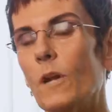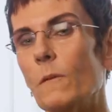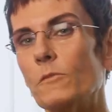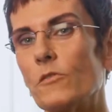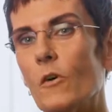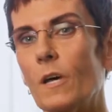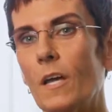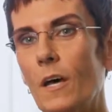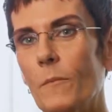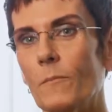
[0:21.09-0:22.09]
I was growing
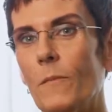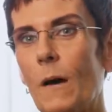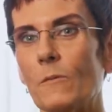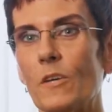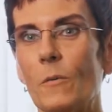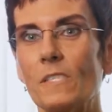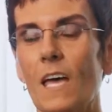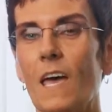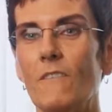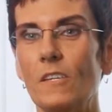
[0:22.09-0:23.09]
up, I was always a
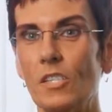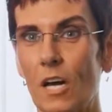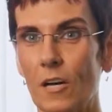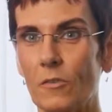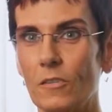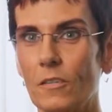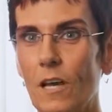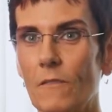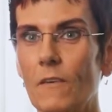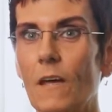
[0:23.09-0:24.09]
heavy child.
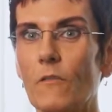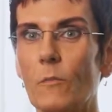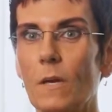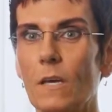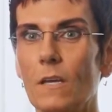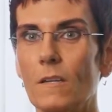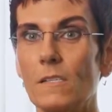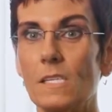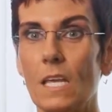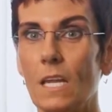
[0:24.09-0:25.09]
I've never been
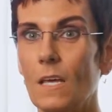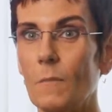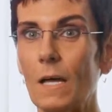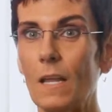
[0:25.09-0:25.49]
skinny in my